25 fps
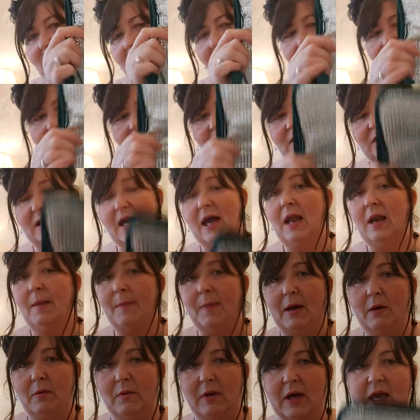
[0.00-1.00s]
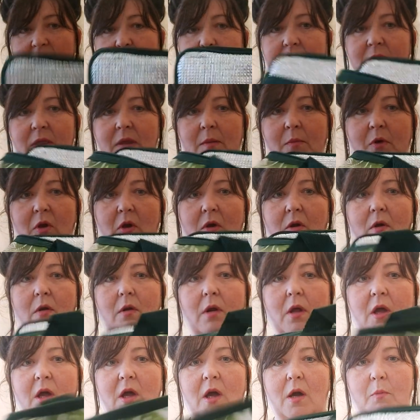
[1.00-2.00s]
to help out keeping them
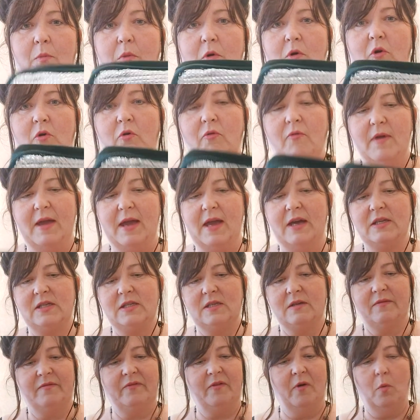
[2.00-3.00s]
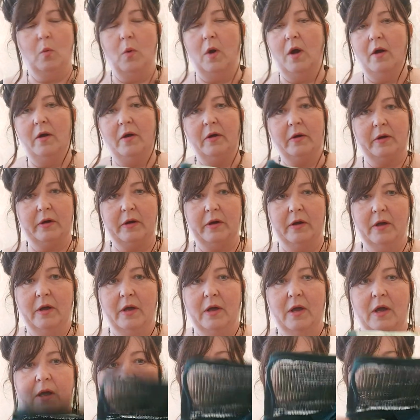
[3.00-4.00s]
cool. But great for work,
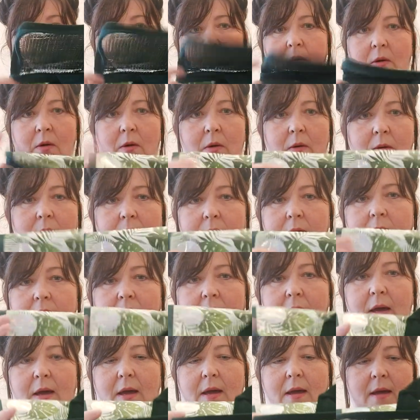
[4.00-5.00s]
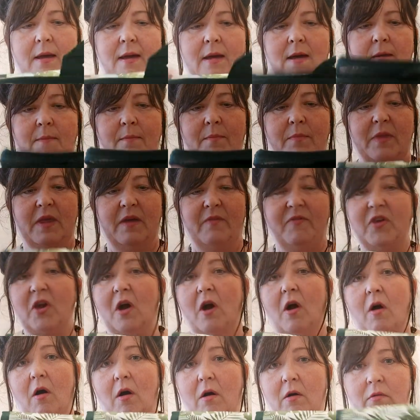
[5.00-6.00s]
you know, if
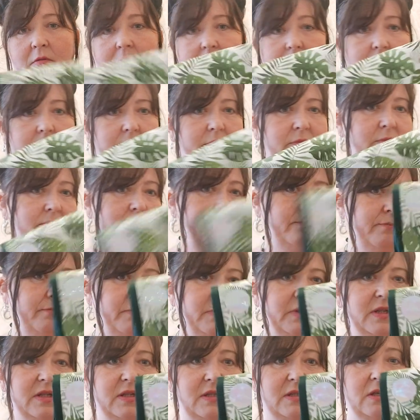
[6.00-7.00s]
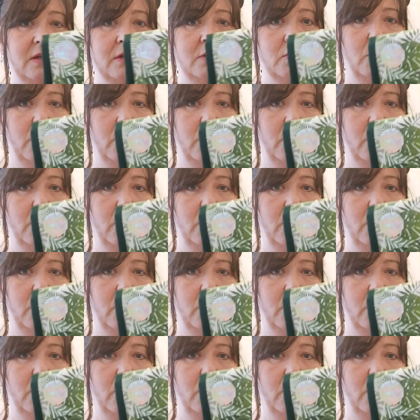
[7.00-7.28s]
you are still